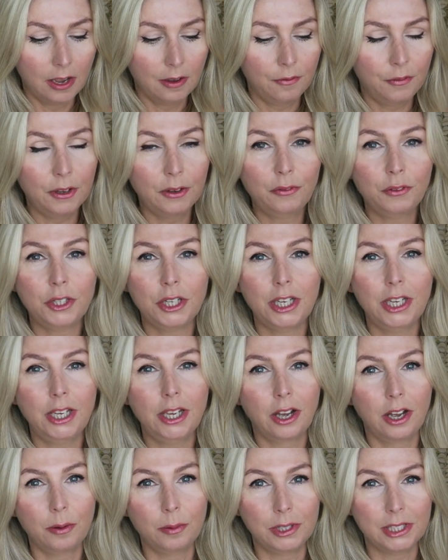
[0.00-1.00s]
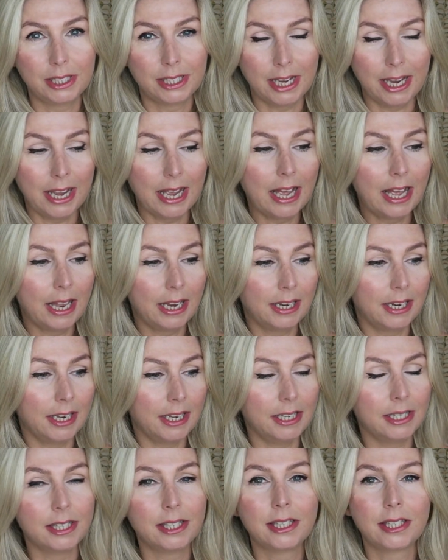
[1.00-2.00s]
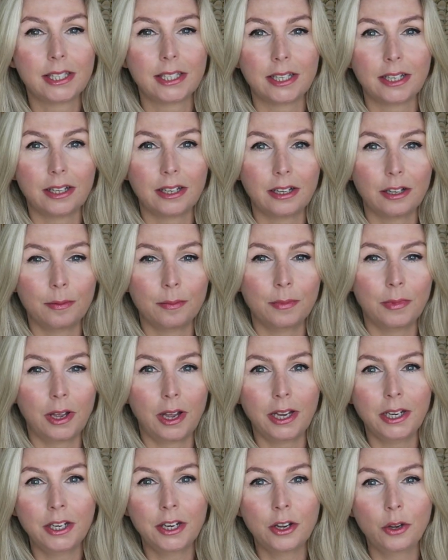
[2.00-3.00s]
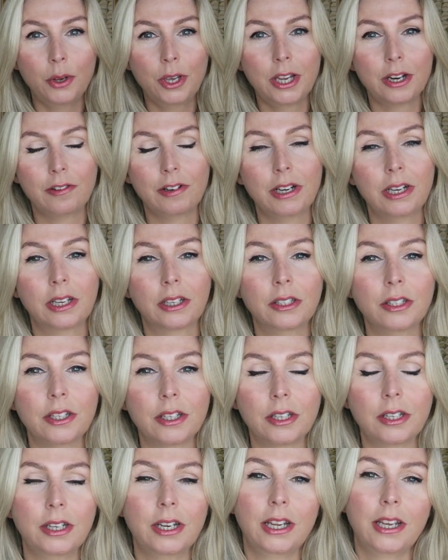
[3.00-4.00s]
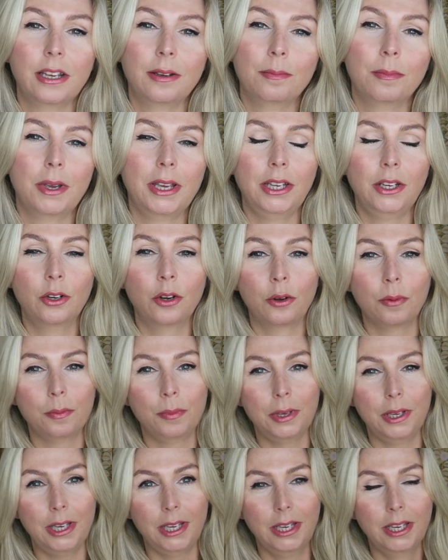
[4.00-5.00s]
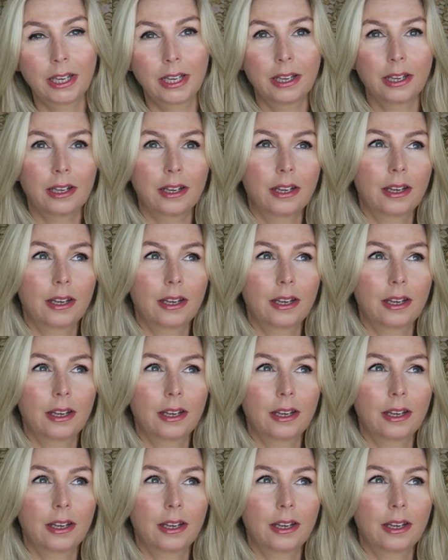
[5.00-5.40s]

50, I would say at least. I know here in London it may not be